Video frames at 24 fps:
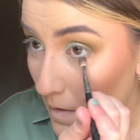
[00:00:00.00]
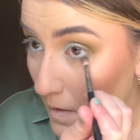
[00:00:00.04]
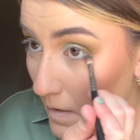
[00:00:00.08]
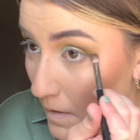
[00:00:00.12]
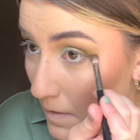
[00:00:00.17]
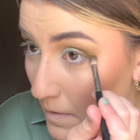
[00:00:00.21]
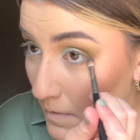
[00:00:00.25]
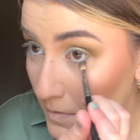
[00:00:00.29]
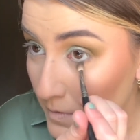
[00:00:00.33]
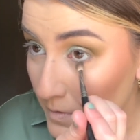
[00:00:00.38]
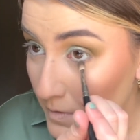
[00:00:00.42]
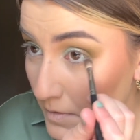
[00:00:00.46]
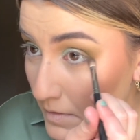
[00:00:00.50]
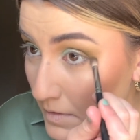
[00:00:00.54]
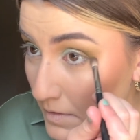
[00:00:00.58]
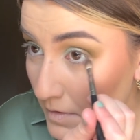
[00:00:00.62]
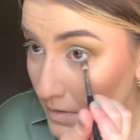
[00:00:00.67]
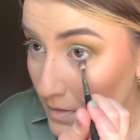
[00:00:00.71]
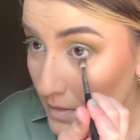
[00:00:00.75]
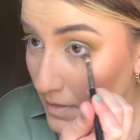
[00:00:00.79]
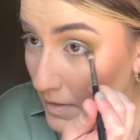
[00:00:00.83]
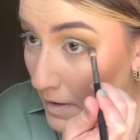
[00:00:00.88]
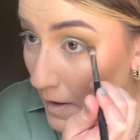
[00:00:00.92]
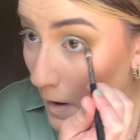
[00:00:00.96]

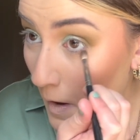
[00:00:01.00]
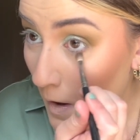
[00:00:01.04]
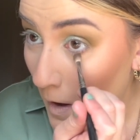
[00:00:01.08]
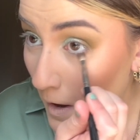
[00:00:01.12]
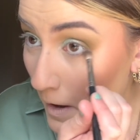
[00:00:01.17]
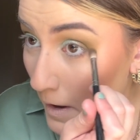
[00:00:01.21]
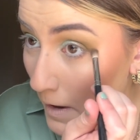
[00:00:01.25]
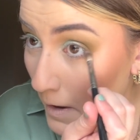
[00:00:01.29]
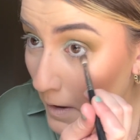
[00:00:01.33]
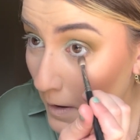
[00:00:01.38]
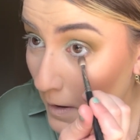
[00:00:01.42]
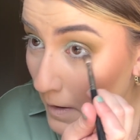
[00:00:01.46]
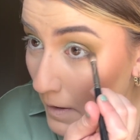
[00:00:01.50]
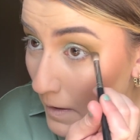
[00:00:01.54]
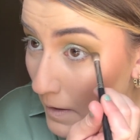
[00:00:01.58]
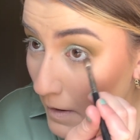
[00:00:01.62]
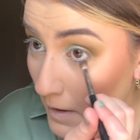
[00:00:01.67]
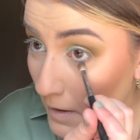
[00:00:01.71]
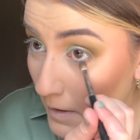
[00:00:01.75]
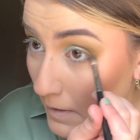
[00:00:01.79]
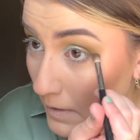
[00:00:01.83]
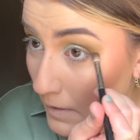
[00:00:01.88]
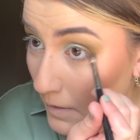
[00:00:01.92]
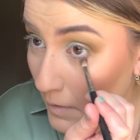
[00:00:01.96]
underneath the eye
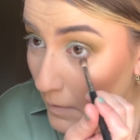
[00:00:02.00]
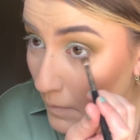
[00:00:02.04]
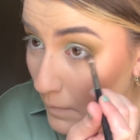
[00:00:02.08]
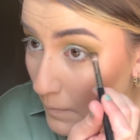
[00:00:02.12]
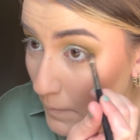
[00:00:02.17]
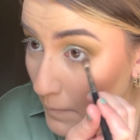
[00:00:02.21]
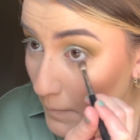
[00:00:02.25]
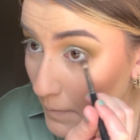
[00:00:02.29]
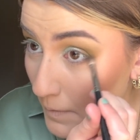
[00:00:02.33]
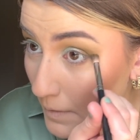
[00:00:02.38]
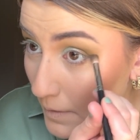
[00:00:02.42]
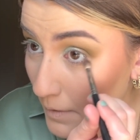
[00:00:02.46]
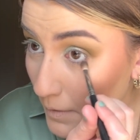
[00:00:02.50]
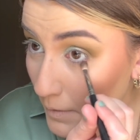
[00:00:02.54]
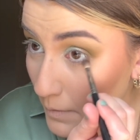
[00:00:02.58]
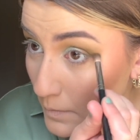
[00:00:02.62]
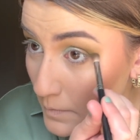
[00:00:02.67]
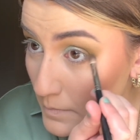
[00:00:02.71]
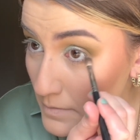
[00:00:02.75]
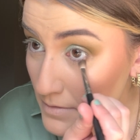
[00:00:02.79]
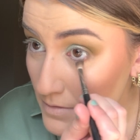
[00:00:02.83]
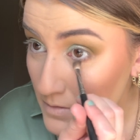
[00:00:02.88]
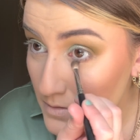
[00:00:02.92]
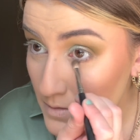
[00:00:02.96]
and go
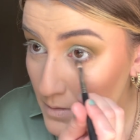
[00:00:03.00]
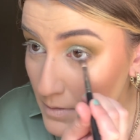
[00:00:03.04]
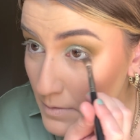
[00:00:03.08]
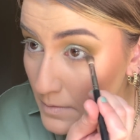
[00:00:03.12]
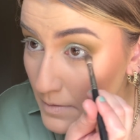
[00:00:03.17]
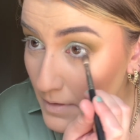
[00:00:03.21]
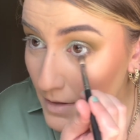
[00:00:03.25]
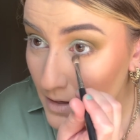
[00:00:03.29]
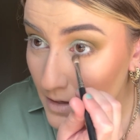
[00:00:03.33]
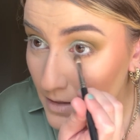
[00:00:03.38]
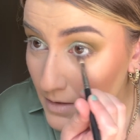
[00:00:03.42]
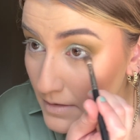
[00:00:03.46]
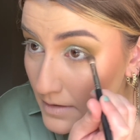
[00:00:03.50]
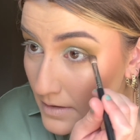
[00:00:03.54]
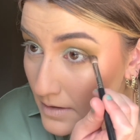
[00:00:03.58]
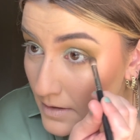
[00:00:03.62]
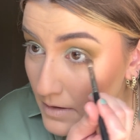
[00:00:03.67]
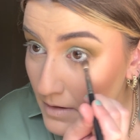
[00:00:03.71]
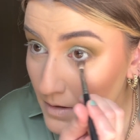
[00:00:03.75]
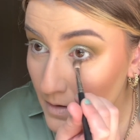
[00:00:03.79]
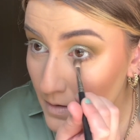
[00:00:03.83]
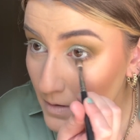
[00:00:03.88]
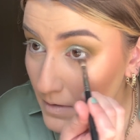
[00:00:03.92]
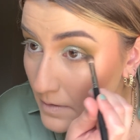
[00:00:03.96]
oh so lightly.